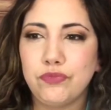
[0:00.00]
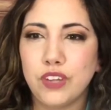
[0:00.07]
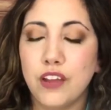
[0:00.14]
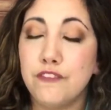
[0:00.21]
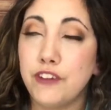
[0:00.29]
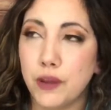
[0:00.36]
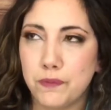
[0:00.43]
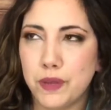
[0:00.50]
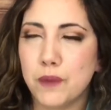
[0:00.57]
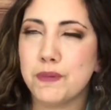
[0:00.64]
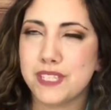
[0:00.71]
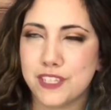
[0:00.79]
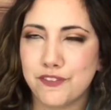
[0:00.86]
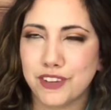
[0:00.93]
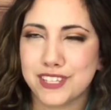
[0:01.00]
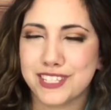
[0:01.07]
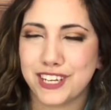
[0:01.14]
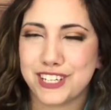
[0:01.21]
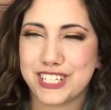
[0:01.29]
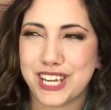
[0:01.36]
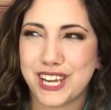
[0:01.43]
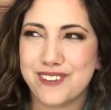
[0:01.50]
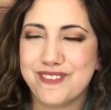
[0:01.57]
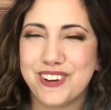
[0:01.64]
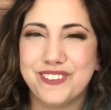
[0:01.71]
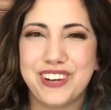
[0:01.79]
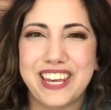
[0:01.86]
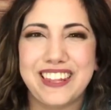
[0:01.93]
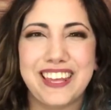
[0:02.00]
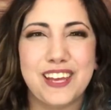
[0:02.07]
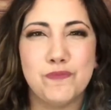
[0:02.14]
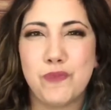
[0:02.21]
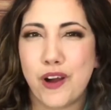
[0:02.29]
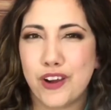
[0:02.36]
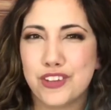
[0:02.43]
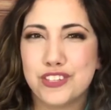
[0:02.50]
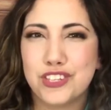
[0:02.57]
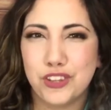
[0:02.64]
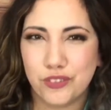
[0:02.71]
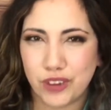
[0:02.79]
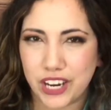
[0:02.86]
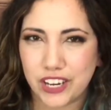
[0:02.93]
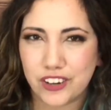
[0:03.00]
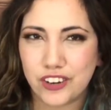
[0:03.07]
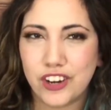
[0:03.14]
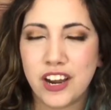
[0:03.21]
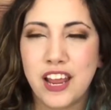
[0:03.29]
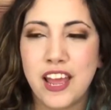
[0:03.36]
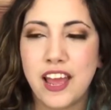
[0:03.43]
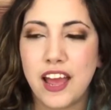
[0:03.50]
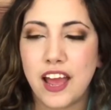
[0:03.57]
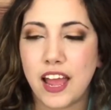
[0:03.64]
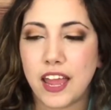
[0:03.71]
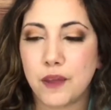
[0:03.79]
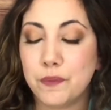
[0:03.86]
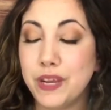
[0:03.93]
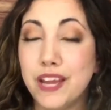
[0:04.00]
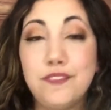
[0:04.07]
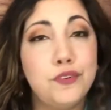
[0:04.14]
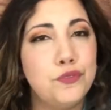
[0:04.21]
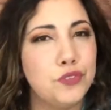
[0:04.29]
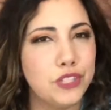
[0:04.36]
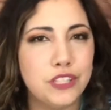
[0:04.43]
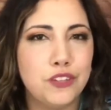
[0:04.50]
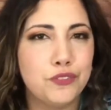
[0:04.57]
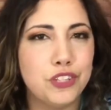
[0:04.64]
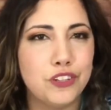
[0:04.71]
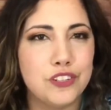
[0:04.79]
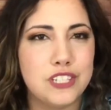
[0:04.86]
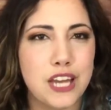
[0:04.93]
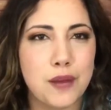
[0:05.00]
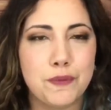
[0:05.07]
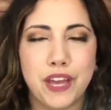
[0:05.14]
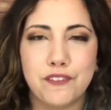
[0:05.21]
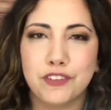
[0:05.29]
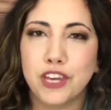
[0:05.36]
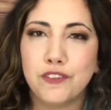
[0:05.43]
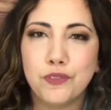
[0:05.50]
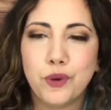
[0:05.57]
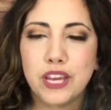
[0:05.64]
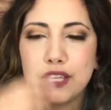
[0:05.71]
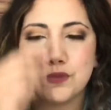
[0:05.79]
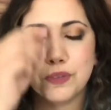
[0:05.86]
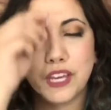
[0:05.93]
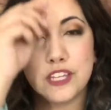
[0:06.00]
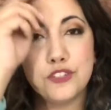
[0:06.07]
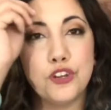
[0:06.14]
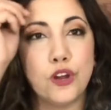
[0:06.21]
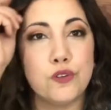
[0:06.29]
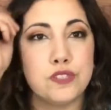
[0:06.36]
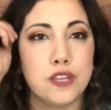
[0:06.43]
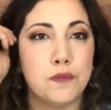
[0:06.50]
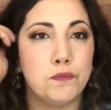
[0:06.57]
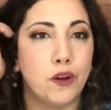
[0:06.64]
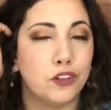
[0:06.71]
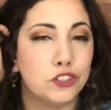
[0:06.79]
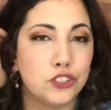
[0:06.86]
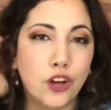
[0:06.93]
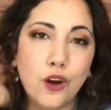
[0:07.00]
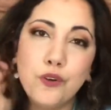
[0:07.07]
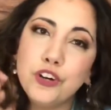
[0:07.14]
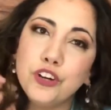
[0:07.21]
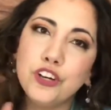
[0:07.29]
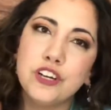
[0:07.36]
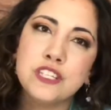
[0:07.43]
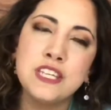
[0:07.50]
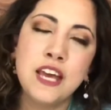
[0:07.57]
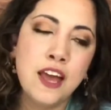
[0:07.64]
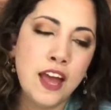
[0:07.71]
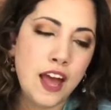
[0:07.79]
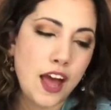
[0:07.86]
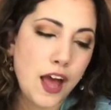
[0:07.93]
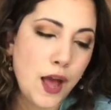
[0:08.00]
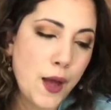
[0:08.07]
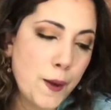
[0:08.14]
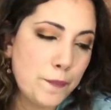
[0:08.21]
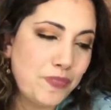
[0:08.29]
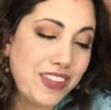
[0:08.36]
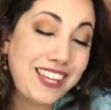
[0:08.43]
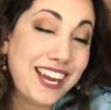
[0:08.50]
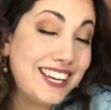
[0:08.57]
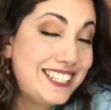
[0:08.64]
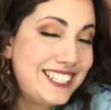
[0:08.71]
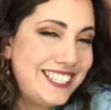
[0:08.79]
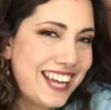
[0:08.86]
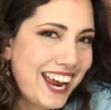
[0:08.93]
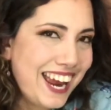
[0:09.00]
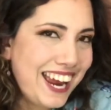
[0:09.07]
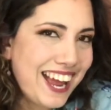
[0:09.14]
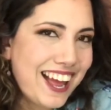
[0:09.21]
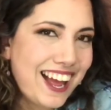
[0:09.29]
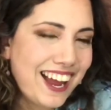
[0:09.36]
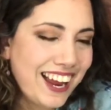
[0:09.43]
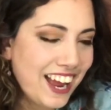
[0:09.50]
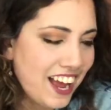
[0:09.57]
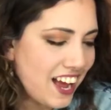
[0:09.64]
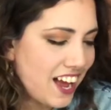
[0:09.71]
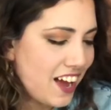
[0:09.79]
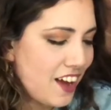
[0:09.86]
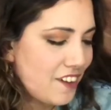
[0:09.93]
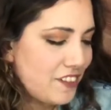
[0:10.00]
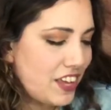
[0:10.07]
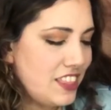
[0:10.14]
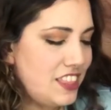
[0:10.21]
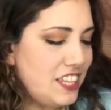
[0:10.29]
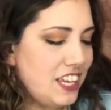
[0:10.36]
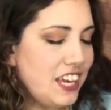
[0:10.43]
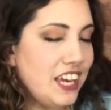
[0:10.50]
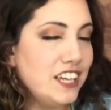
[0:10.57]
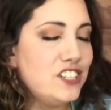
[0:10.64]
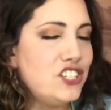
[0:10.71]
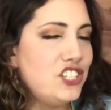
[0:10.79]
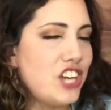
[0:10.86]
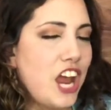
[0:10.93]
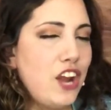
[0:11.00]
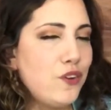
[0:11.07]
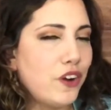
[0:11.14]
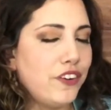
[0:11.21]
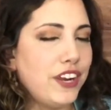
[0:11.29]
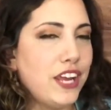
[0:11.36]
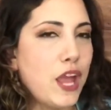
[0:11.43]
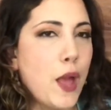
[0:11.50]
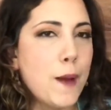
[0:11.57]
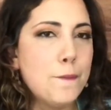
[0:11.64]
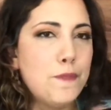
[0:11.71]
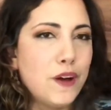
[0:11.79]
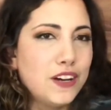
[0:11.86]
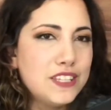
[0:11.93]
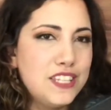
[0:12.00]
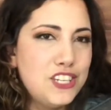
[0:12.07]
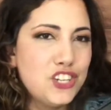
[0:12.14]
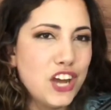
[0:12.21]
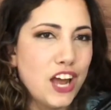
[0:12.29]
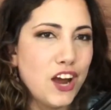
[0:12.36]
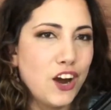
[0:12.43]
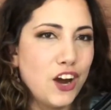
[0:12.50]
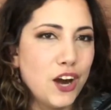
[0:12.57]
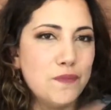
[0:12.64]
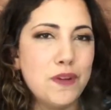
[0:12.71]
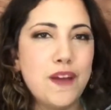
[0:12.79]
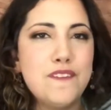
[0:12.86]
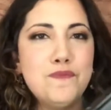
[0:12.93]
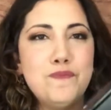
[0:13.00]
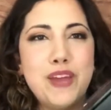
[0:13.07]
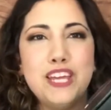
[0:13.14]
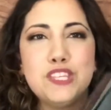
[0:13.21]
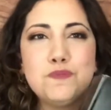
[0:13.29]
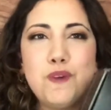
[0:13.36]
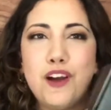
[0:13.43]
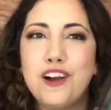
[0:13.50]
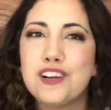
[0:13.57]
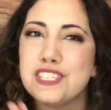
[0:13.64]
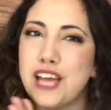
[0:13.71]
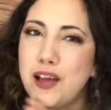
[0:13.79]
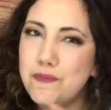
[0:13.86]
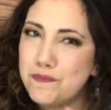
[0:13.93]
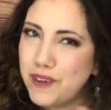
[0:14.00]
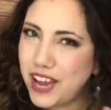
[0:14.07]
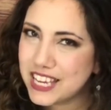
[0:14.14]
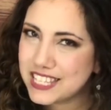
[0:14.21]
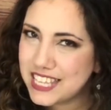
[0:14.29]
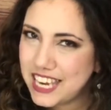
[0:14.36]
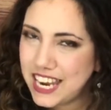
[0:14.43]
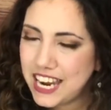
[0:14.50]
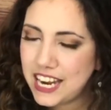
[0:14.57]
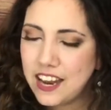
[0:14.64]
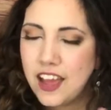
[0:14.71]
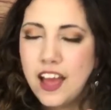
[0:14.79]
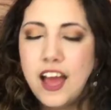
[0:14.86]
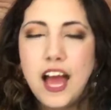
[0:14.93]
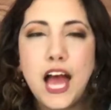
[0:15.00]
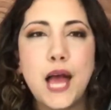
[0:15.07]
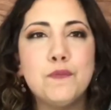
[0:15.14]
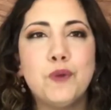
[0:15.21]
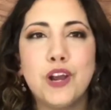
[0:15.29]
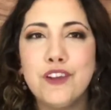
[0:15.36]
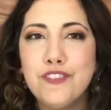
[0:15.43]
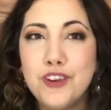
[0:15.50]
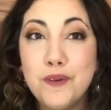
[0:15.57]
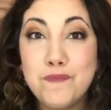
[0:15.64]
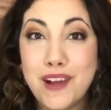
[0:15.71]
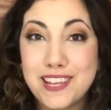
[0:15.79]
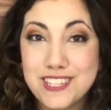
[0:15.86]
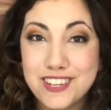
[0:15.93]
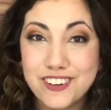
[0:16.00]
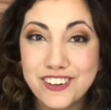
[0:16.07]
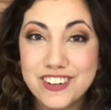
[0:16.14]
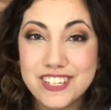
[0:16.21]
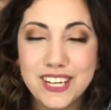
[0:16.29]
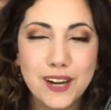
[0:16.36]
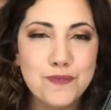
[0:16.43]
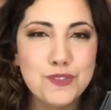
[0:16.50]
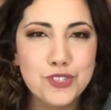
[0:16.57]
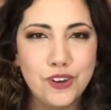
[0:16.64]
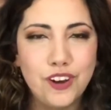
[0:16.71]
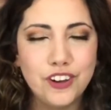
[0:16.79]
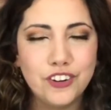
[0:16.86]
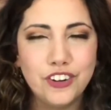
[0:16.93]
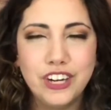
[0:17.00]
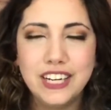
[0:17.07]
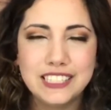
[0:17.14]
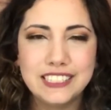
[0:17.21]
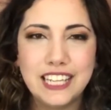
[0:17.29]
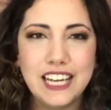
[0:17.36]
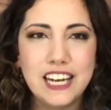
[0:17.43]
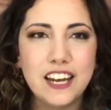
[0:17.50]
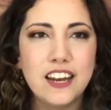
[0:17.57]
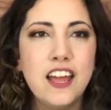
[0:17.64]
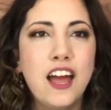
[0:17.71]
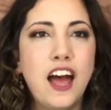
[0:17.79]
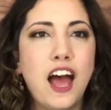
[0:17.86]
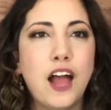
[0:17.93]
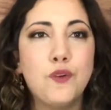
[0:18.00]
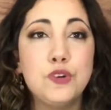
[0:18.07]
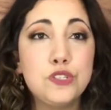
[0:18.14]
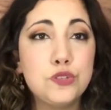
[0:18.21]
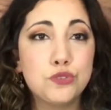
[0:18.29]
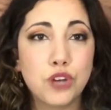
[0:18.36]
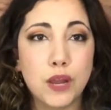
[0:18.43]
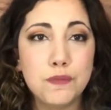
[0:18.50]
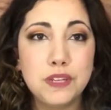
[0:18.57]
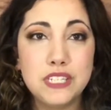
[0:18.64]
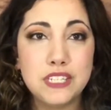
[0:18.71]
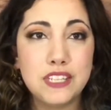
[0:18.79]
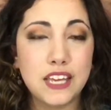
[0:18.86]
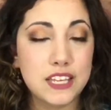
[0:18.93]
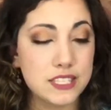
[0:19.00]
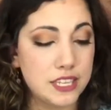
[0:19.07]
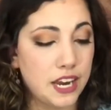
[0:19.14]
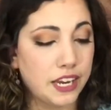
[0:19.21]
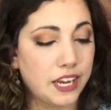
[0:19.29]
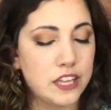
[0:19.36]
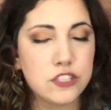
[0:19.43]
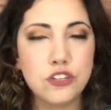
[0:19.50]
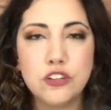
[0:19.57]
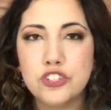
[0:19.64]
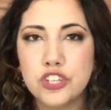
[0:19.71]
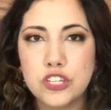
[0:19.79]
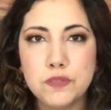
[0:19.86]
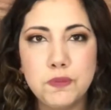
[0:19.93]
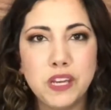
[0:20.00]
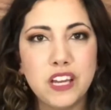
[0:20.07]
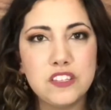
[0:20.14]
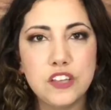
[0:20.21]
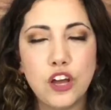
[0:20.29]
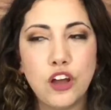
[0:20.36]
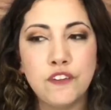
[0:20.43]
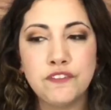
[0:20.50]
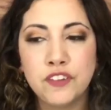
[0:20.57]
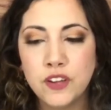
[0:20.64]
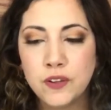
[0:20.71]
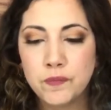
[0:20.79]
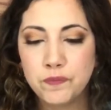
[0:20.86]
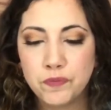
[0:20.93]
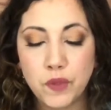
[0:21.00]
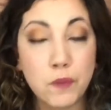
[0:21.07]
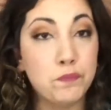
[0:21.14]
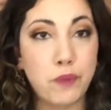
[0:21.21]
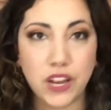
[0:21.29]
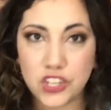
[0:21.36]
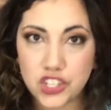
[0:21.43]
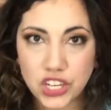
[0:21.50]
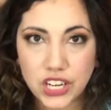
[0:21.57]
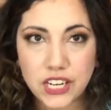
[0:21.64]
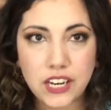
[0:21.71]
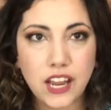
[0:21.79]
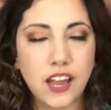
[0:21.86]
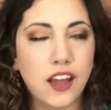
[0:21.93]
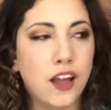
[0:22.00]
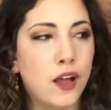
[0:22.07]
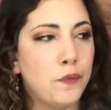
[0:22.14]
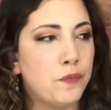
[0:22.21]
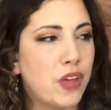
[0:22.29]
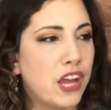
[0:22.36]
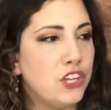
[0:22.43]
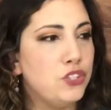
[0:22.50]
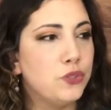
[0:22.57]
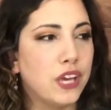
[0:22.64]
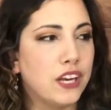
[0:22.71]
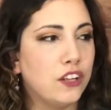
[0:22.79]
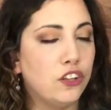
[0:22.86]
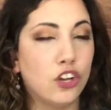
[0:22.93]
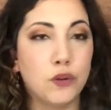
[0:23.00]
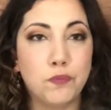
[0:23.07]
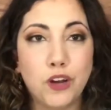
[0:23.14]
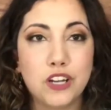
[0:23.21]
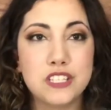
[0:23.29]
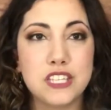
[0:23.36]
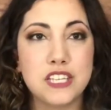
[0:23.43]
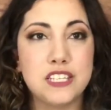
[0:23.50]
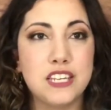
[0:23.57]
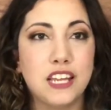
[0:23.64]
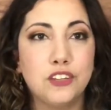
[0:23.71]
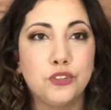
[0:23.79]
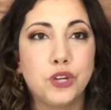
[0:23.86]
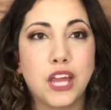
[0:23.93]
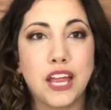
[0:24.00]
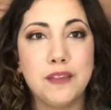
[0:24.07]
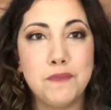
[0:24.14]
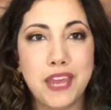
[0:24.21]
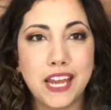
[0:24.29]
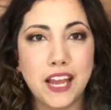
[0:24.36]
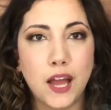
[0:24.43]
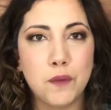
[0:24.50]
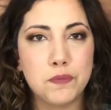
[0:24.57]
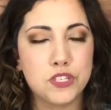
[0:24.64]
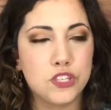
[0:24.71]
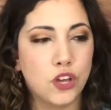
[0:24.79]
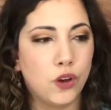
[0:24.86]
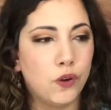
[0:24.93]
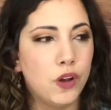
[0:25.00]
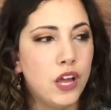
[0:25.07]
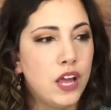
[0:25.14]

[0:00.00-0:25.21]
5 p.m. Pacific Standard Time with a box curator, and we have a really good time. We have giveaways, we get to know some box owners. And today I have the January BoxyCharm base box unboxing. I'm one of their ambassadors and I'm so honored and excited. I was subscribing to this and I canceled just because of budget. I do get a lot of boxes and I do get makeup, so